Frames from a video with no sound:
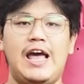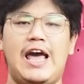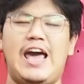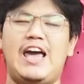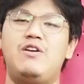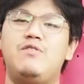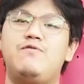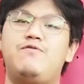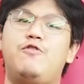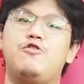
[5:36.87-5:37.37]

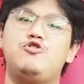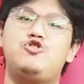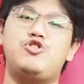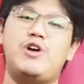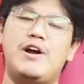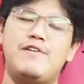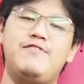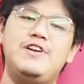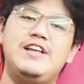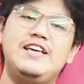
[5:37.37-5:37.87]
and for
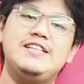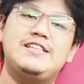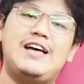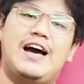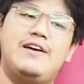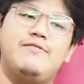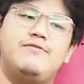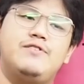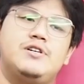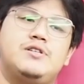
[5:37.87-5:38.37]
traveling
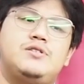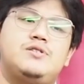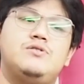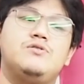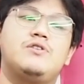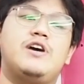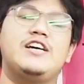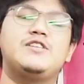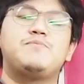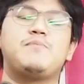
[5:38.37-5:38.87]
divers,
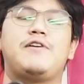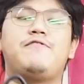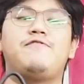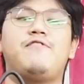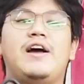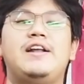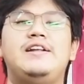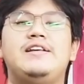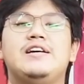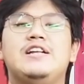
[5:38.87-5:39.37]
you guys might
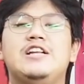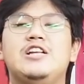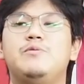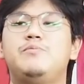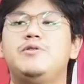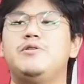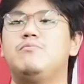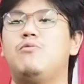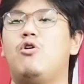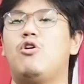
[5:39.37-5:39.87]
find it a little
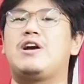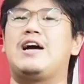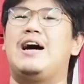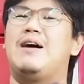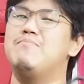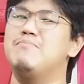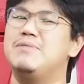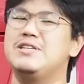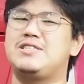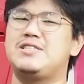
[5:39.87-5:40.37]
bit more
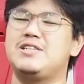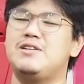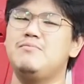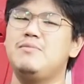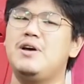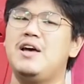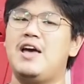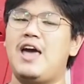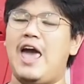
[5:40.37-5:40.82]
cumbersome